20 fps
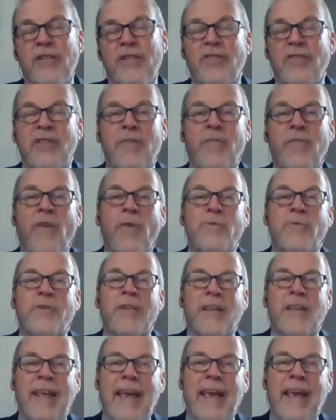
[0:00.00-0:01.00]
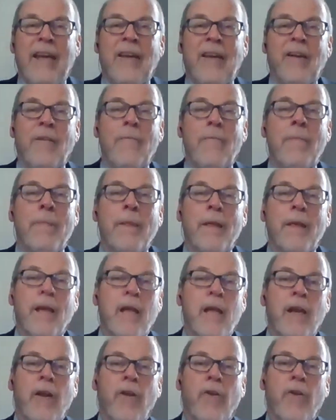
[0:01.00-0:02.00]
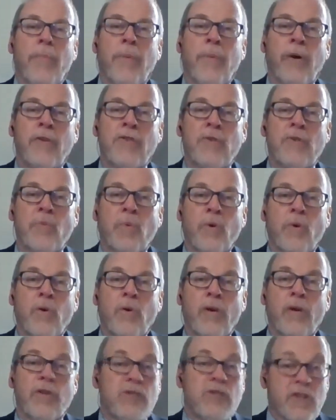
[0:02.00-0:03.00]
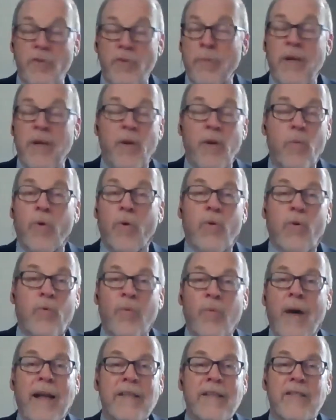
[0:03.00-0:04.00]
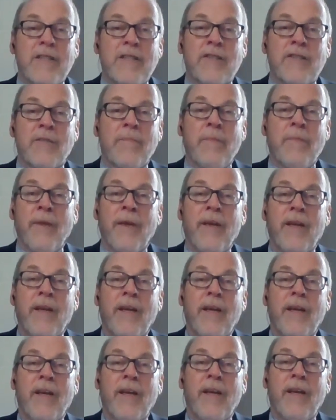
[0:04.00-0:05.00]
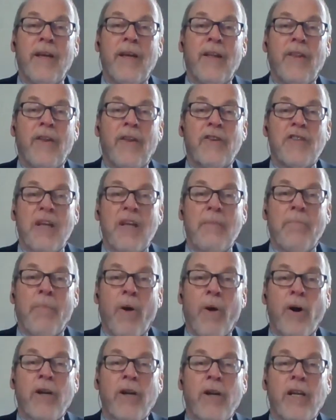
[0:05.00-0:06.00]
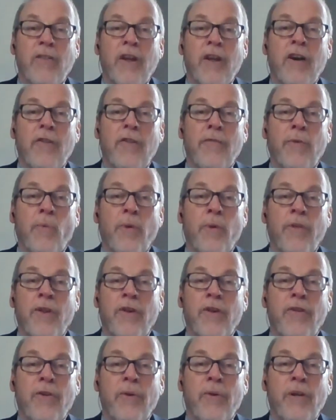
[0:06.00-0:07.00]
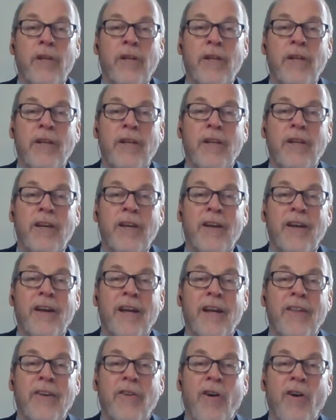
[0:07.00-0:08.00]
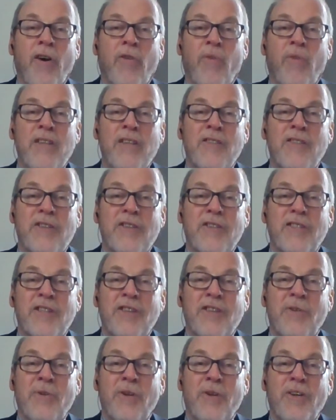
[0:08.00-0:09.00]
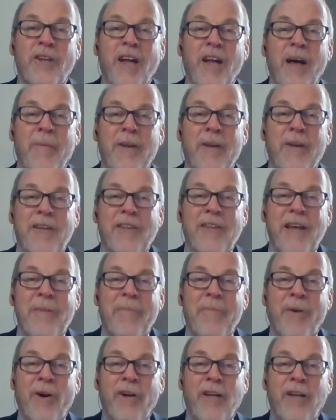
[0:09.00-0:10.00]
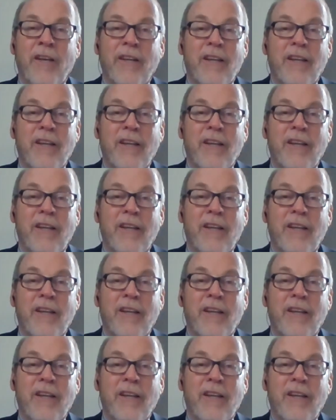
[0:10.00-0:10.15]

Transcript: They see folks in Canada and other parts of the world, because this will be a worldwide system. There's a market there for what they're doing, and they're all racing to see who can dominate that market.